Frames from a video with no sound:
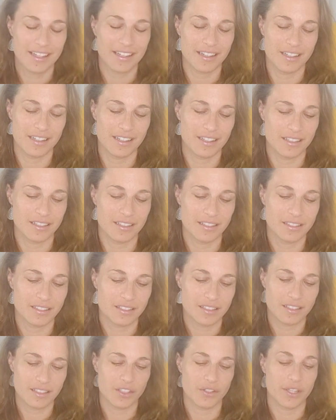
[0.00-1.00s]
uh,
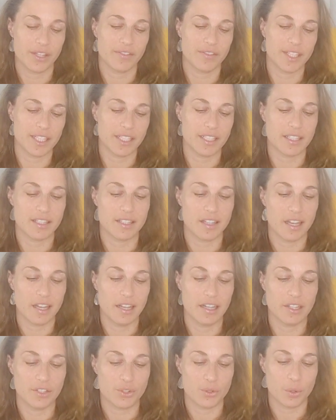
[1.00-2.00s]
you can take this
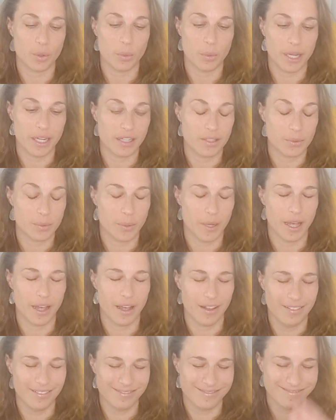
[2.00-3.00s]
literal weight as
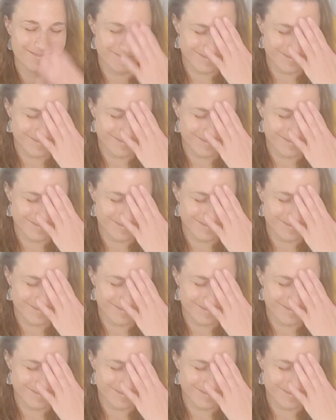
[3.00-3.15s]
well.